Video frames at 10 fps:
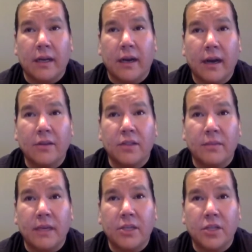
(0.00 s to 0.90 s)
hard
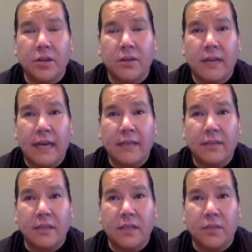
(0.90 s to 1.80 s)
to make sure
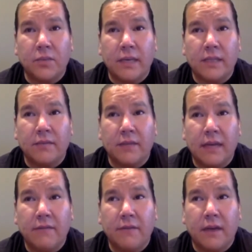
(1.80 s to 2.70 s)
that these ways of
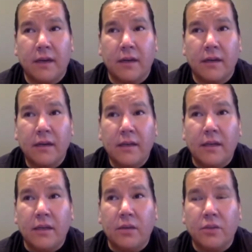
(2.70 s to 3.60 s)
life are,
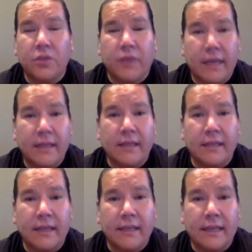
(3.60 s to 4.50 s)

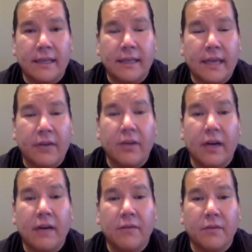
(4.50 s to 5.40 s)
strengthened and that they
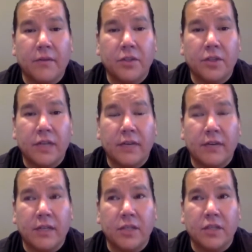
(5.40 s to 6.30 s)
carry on for future
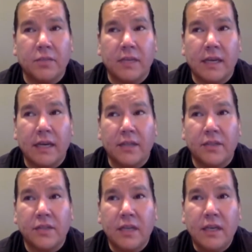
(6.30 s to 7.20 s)
generations
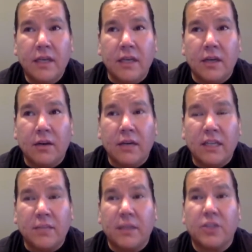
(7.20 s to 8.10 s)
because,
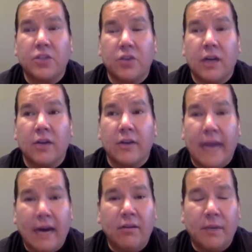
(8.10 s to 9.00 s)
it's much stronger
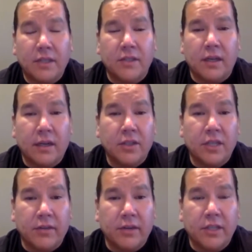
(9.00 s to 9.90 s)
now amongst the younger
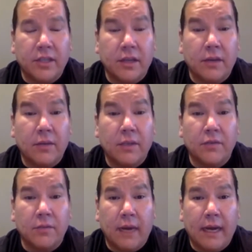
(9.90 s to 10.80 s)
generation than it
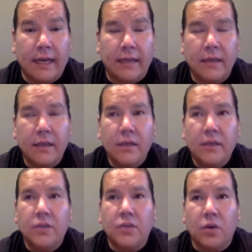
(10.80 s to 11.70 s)
was for mine.
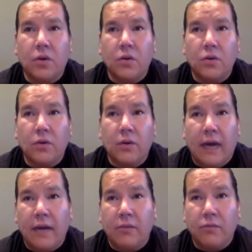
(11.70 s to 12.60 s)
So
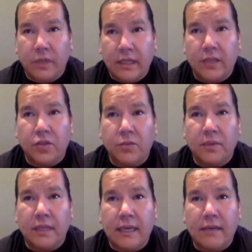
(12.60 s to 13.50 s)
I really do
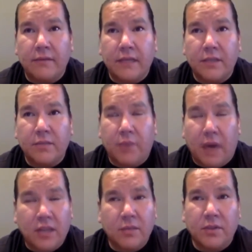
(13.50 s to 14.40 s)
believe it's
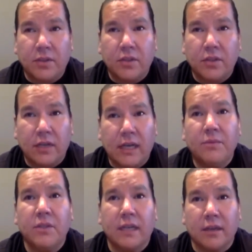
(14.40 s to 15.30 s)
possible to look
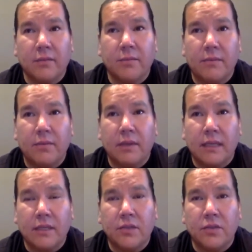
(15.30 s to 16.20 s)
up to younger people
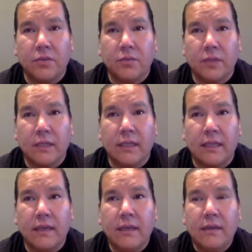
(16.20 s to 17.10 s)
and to
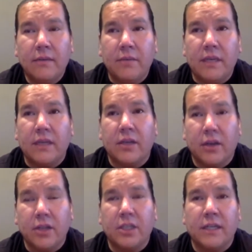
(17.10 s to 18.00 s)
really be
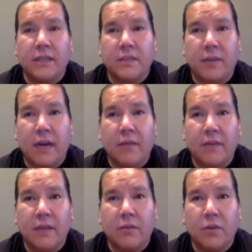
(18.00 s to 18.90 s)
encouraged and inspired
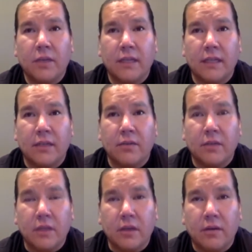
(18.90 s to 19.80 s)
by the work they do.
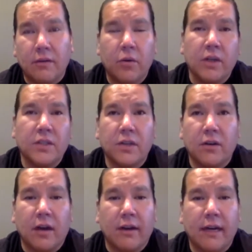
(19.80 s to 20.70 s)
Of course,
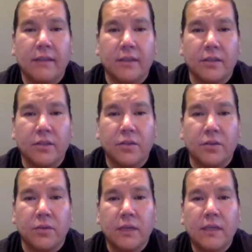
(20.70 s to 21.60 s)
there are elders
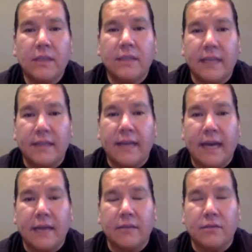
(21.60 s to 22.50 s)
who did
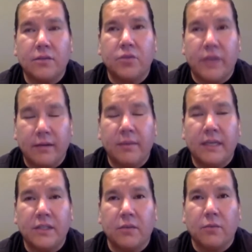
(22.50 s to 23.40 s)
that
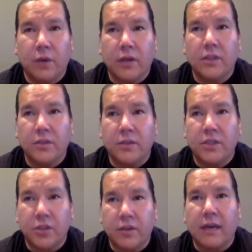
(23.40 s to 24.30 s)
trailblazing work to
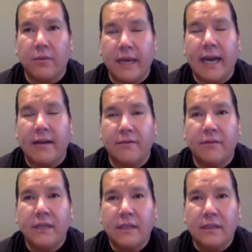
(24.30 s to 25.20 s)
ensure that we have
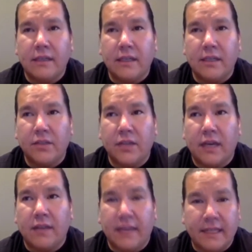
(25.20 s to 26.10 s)
these
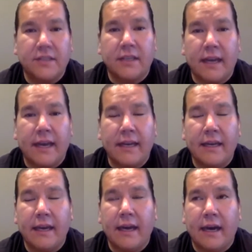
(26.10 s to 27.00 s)
things
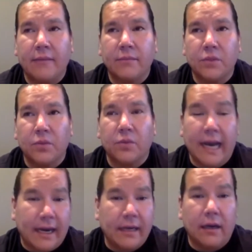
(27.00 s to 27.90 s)
today. So
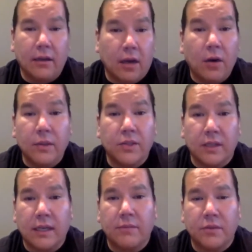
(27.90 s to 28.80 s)
yeah, I'll always
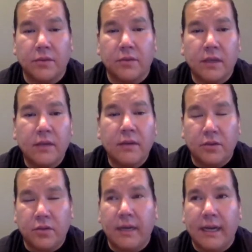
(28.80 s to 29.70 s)
look up to
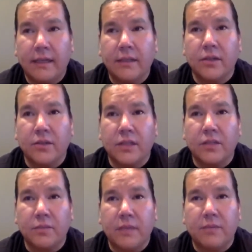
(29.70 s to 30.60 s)
my elders and
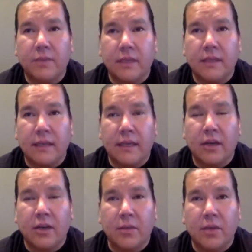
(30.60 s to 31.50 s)
to people in our
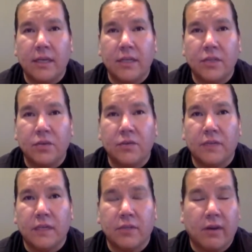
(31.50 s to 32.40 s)
communities who have
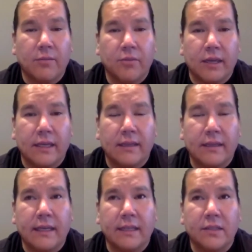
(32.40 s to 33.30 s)
done groundbreaking
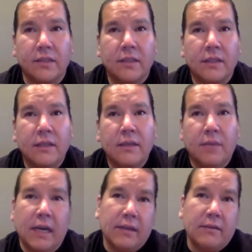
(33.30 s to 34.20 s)
things.
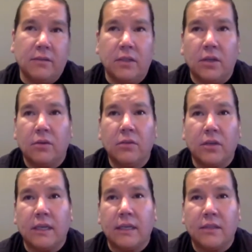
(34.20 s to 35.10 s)
But
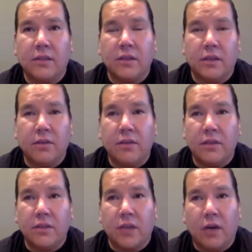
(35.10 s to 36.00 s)
looking to the youth
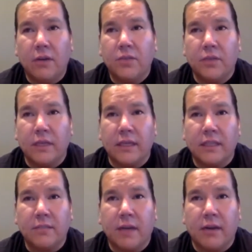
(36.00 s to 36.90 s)
is always really
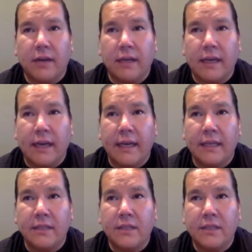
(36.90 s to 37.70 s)
inspiring. And